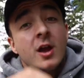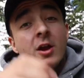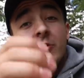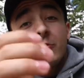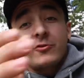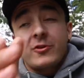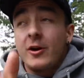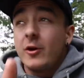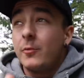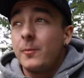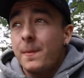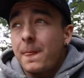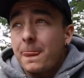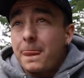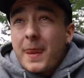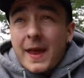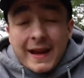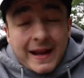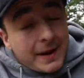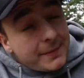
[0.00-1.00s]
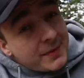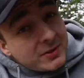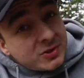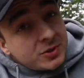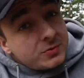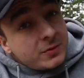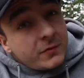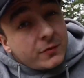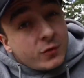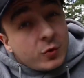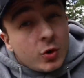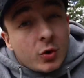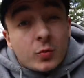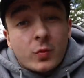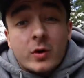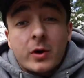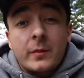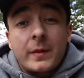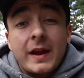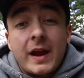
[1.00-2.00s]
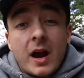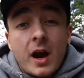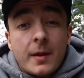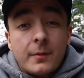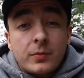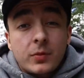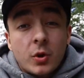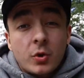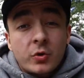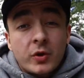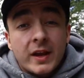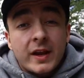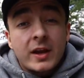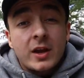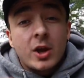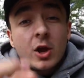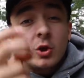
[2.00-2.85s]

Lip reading: So, like I mentioned before, we're gonna be uploading